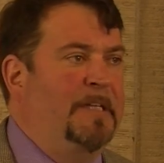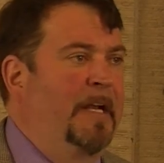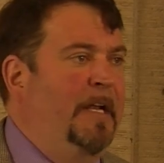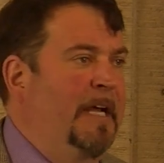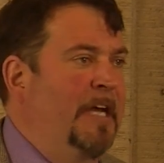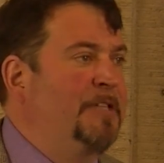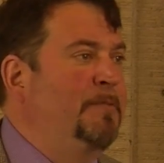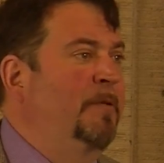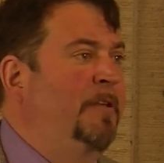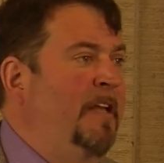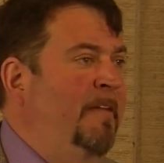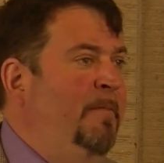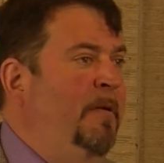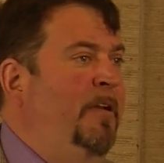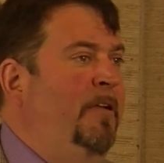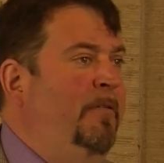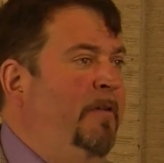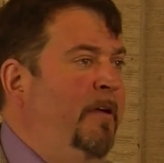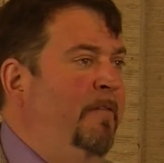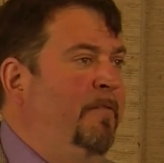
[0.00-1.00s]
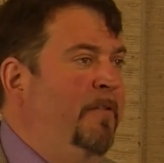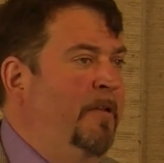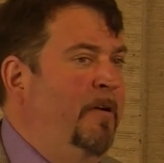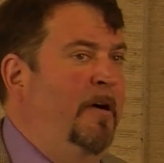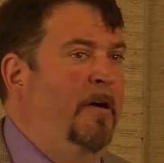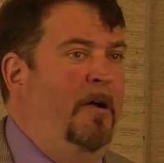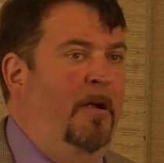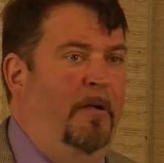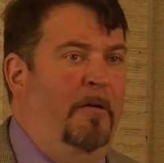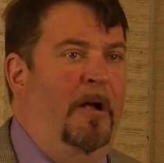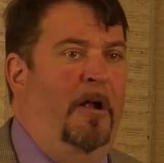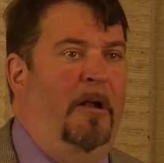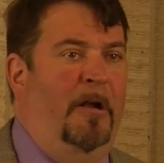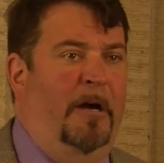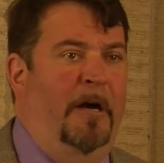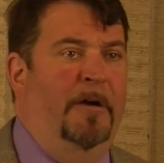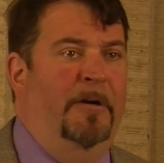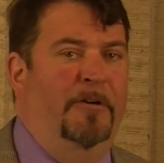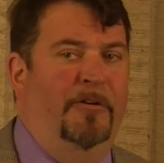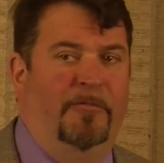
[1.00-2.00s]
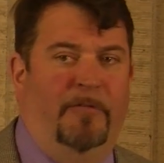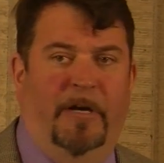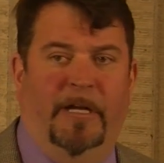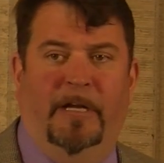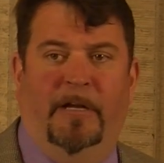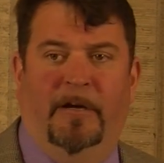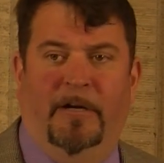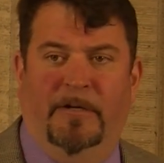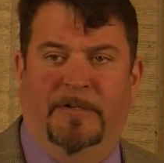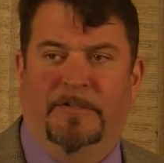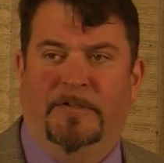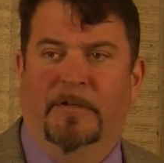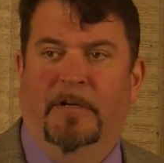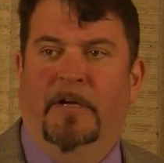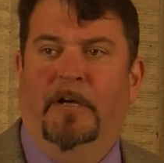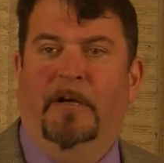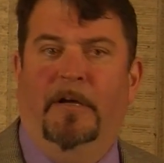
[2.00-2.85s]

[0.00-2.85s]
And guess what they've been doing for all 120 years,